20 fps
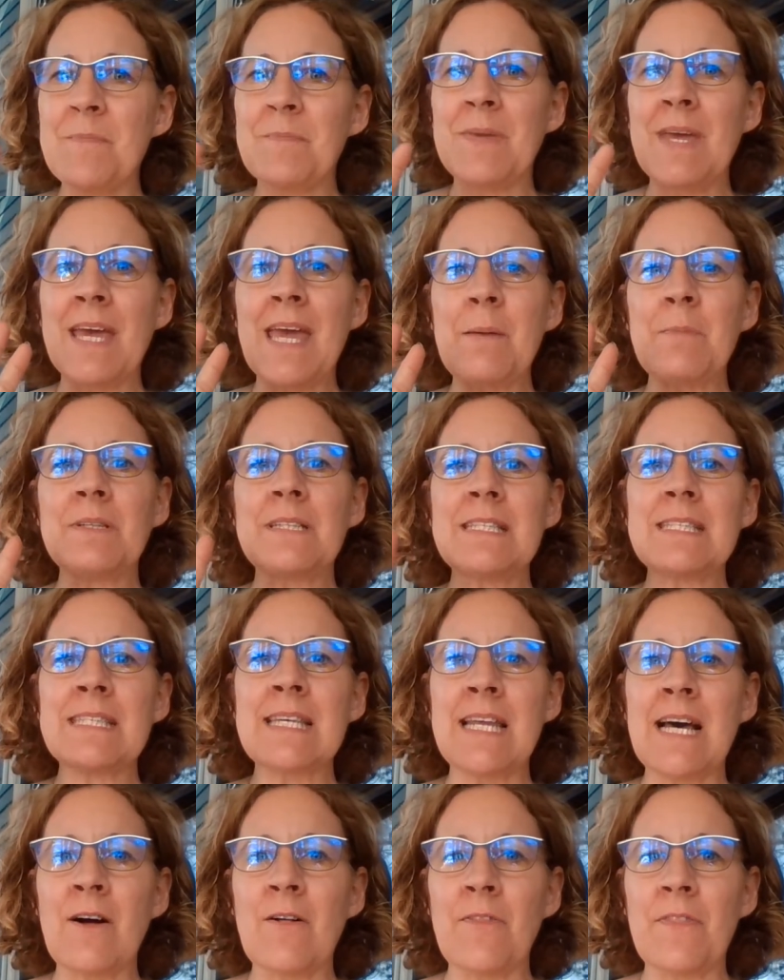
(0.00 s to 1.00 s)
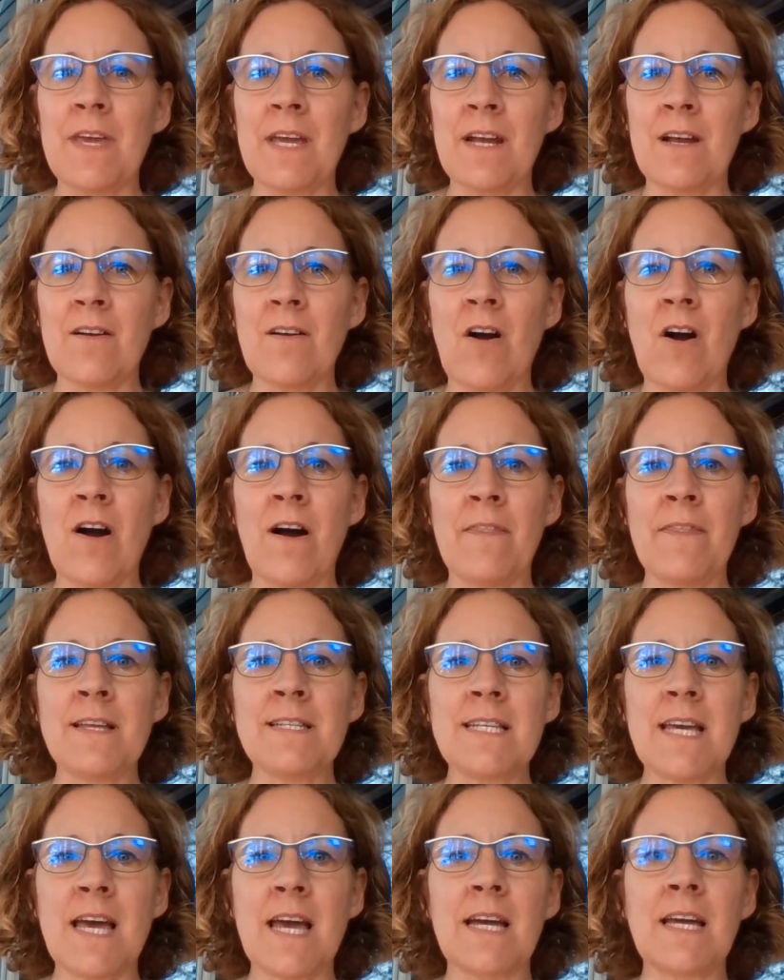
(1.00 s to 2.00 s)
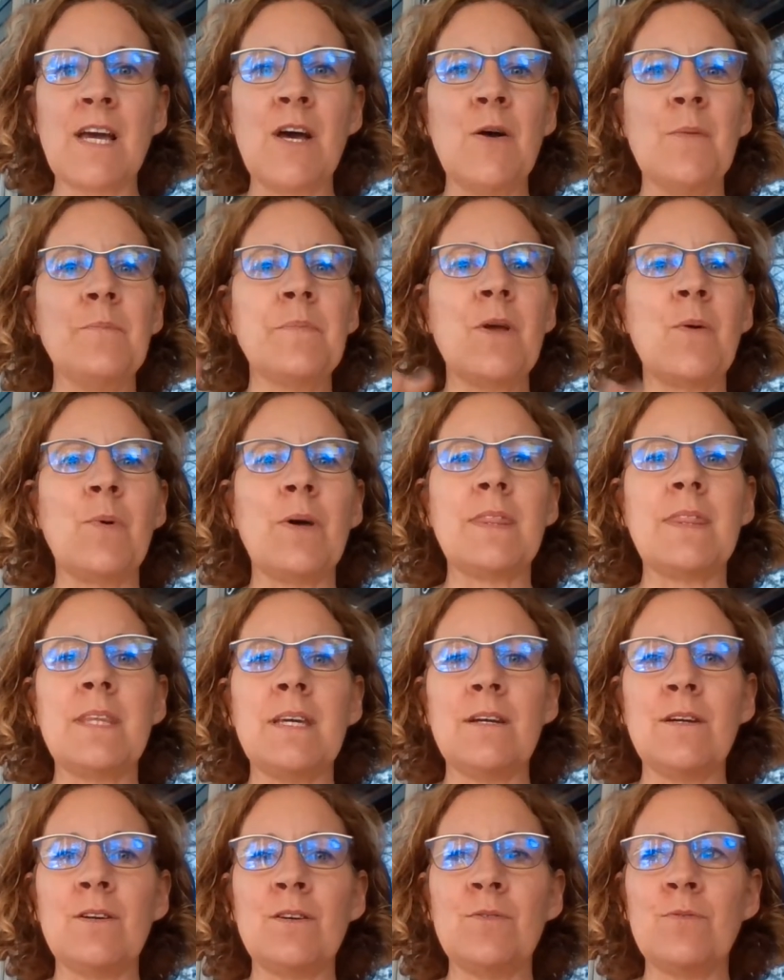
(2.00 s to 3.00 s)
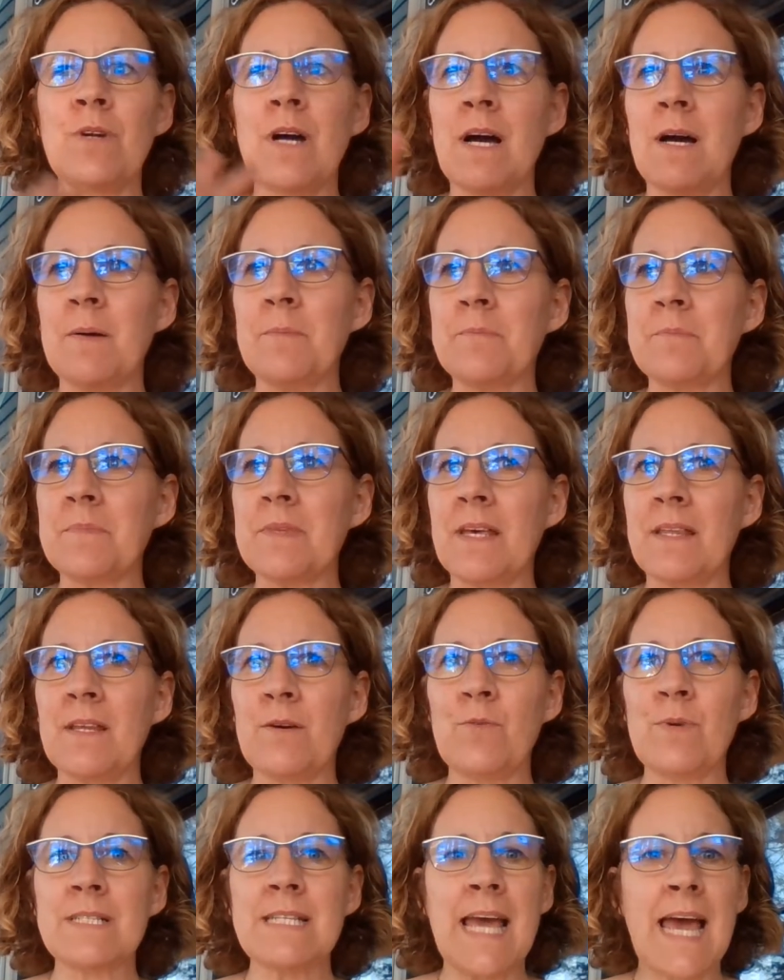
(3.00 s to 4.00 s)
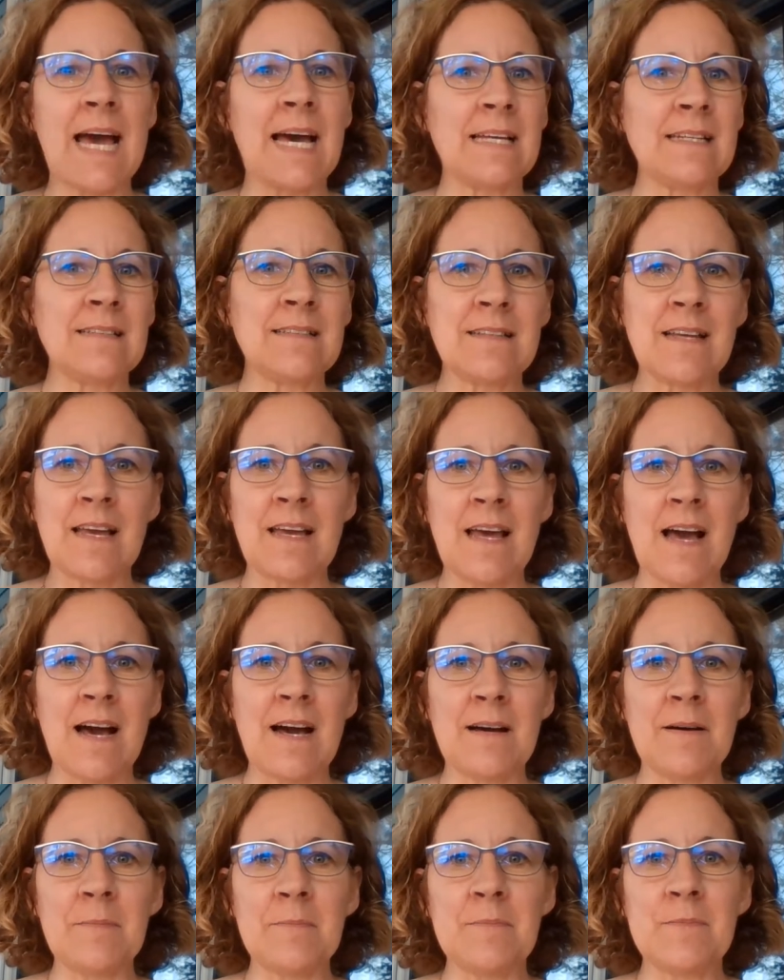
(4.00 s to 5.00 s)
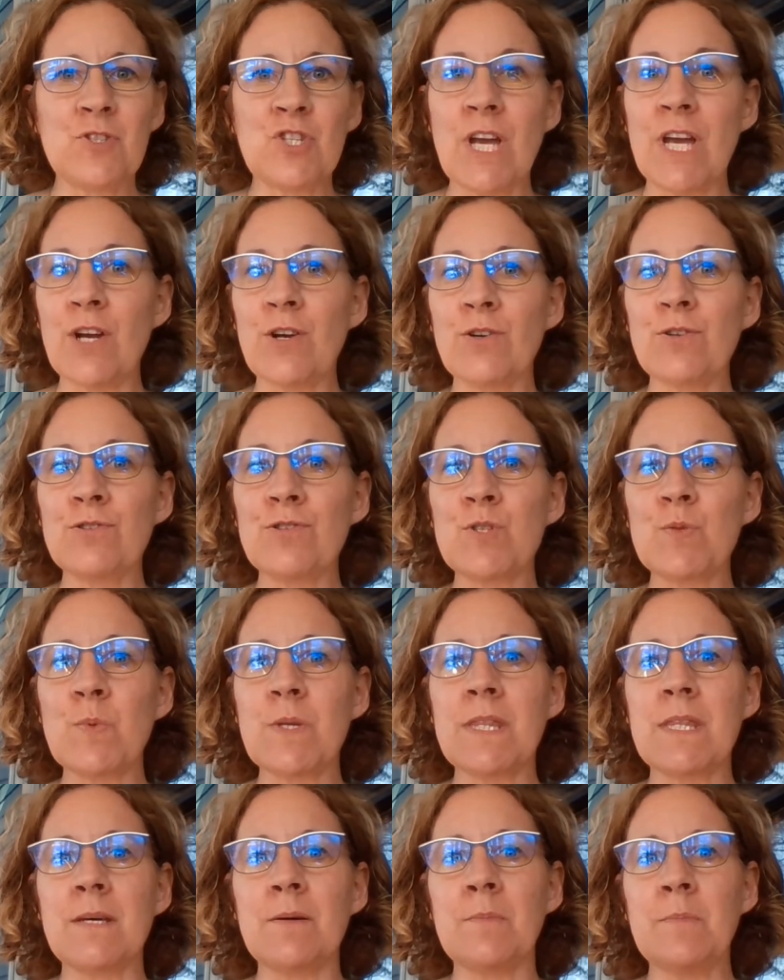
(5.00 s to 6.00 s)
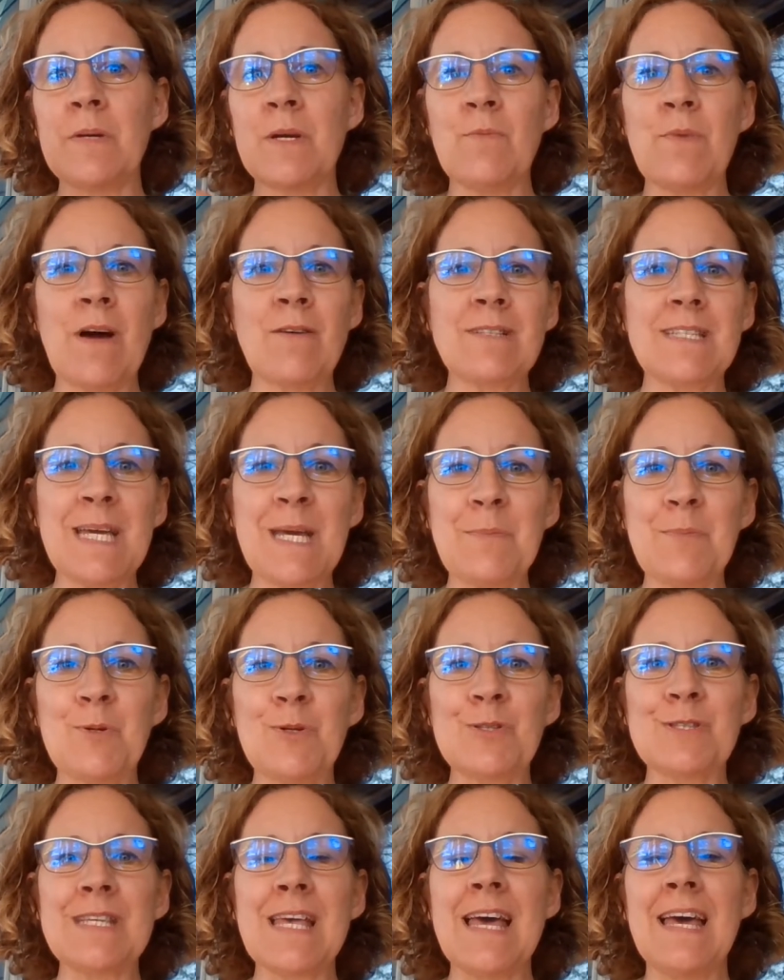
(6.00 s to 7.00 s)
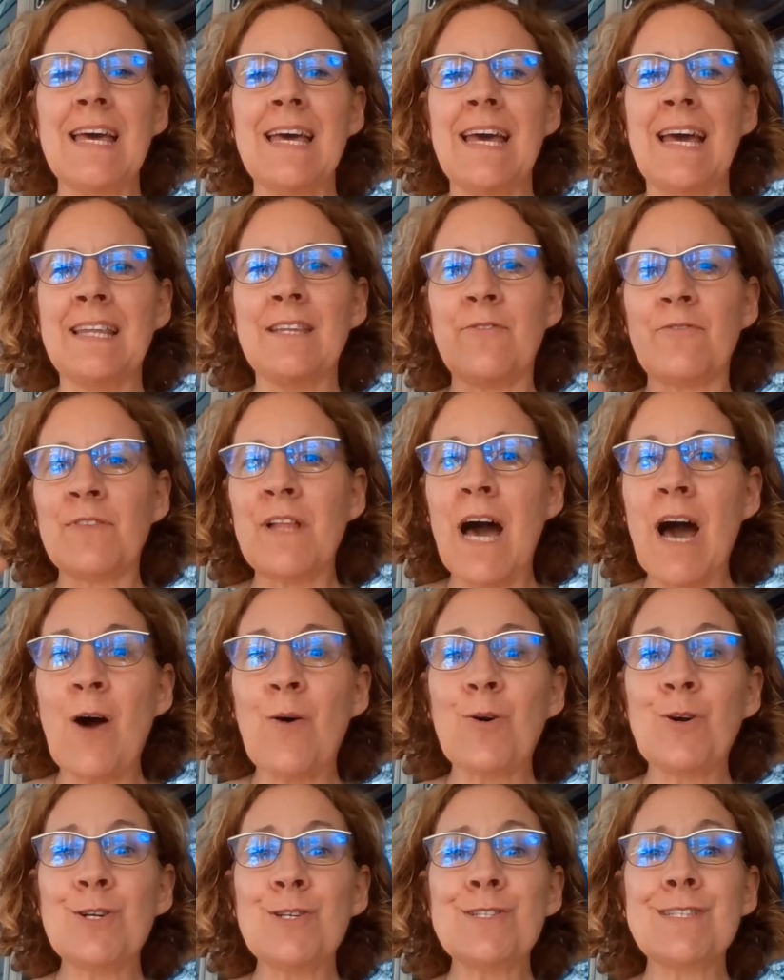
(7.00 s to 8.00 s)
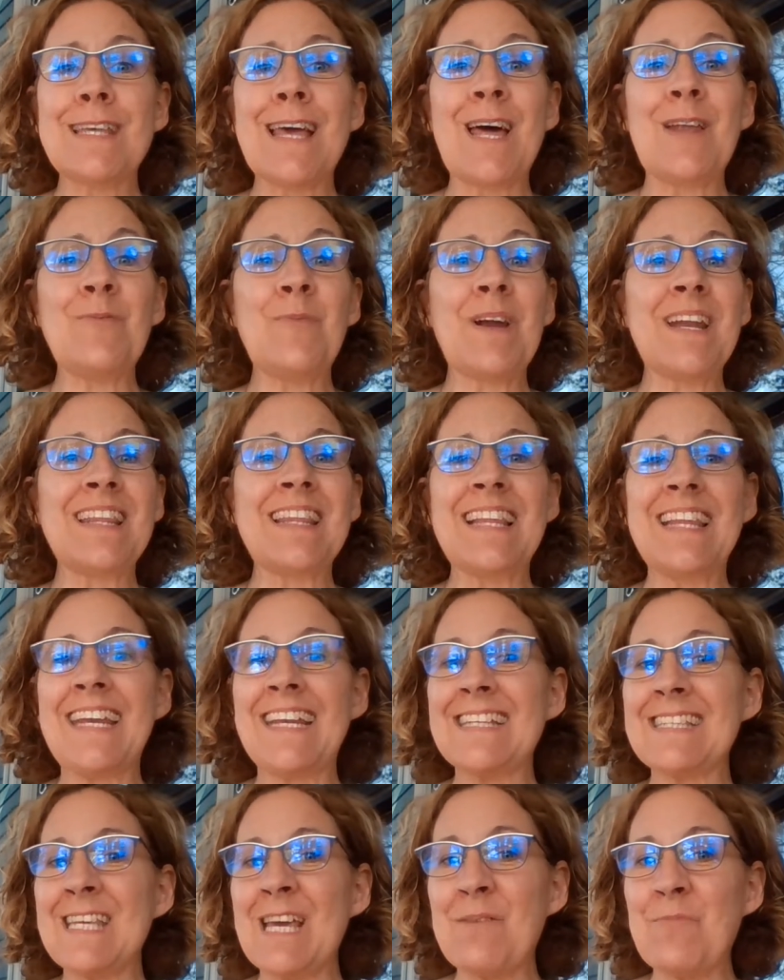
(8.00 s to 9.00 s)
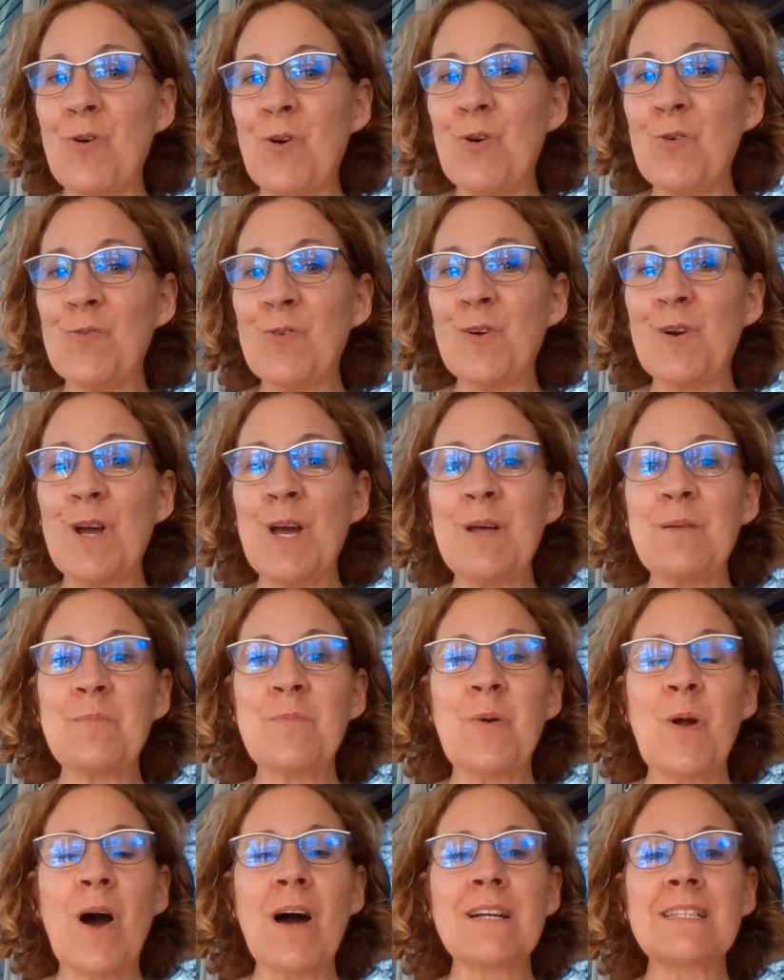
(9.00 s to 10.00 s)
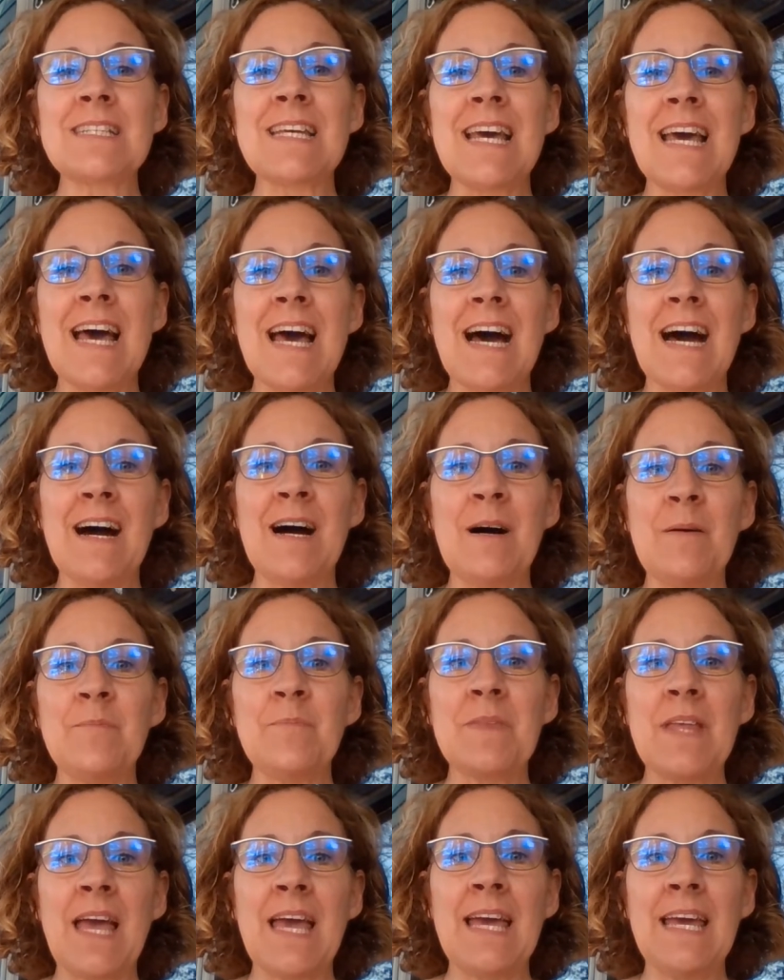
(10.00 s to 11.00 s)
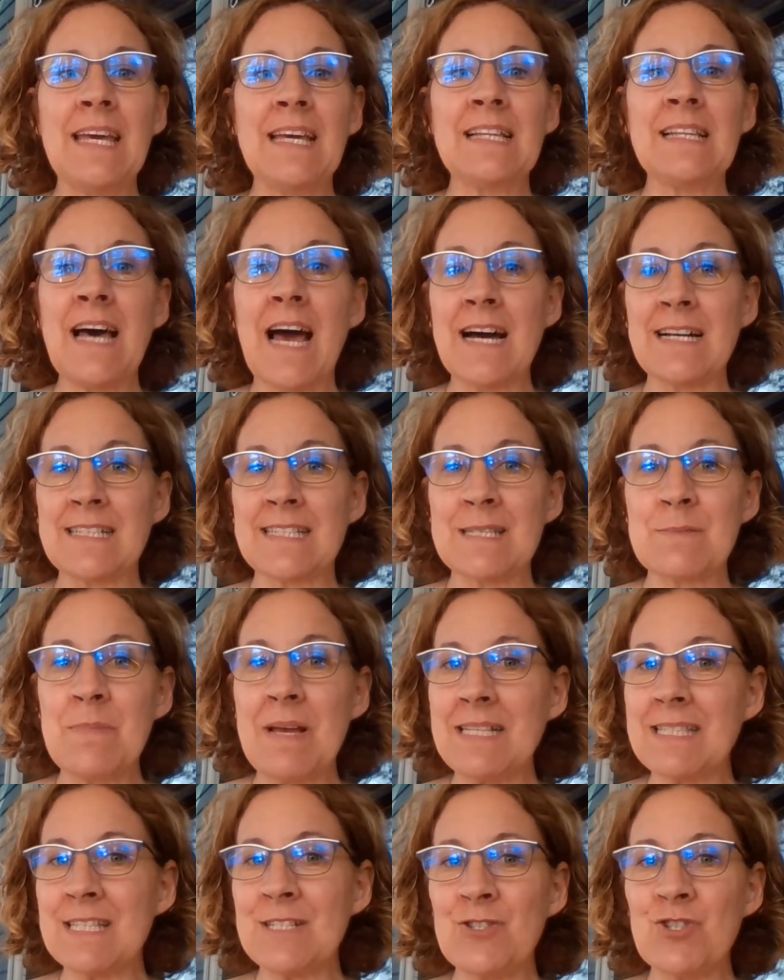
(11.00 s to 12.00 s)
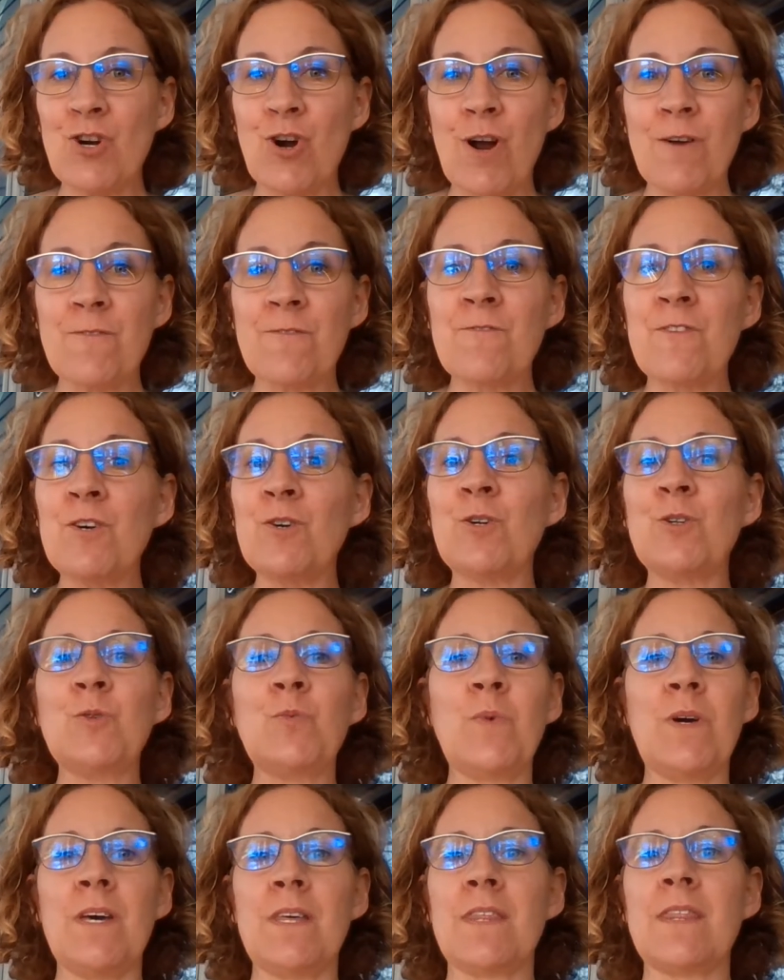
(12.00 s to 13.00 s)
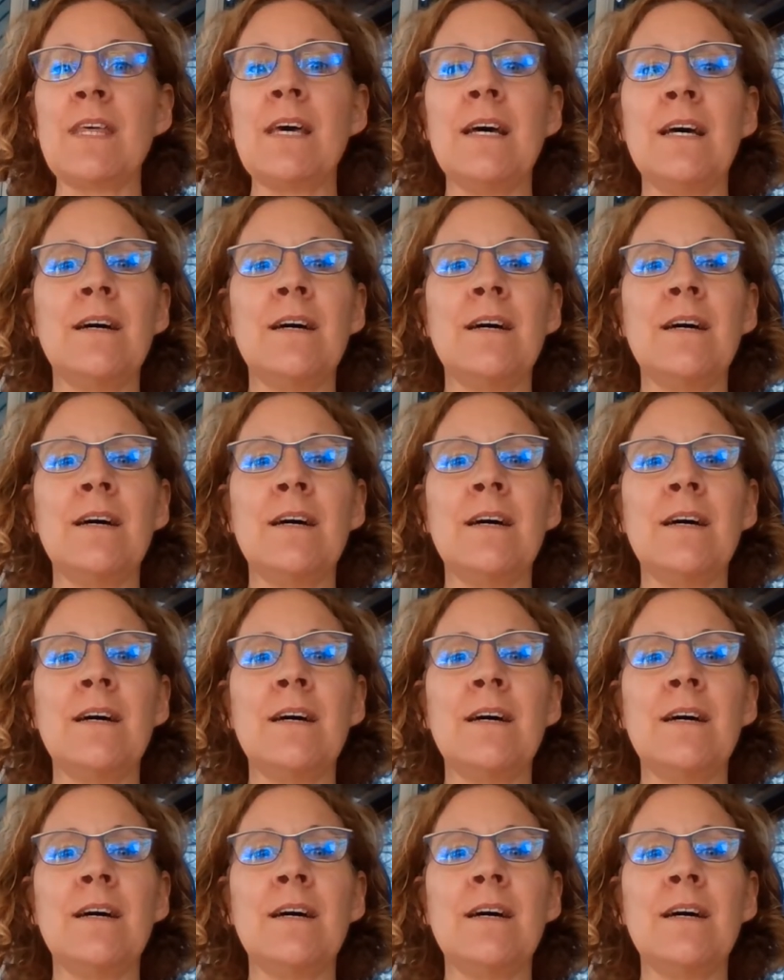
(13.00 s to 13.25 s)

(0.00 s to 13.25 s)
Being able to sit out there on the deck with their the rattan chairs with the big round tables and the flowers, and one of the ladies came over and brought a glass mason jar filled with